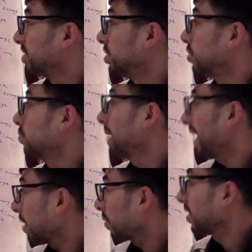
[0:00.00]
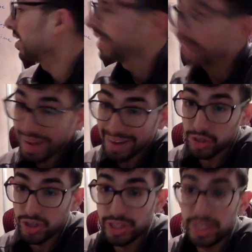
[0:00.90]
to power,
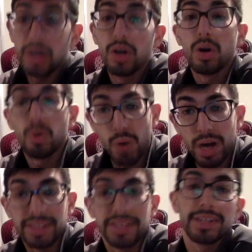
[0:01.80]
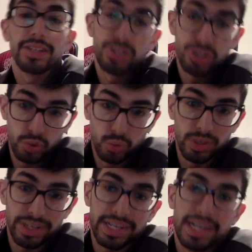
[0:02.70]
energy, watts, joules,
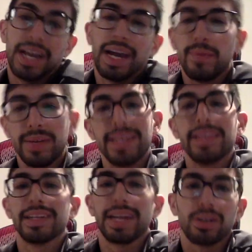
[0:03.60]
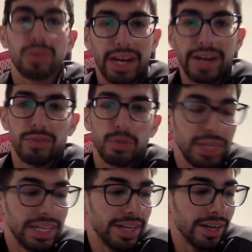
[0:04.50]
and we see the cycle kind of
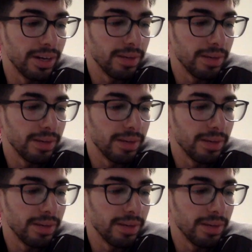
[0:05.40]
repeat here.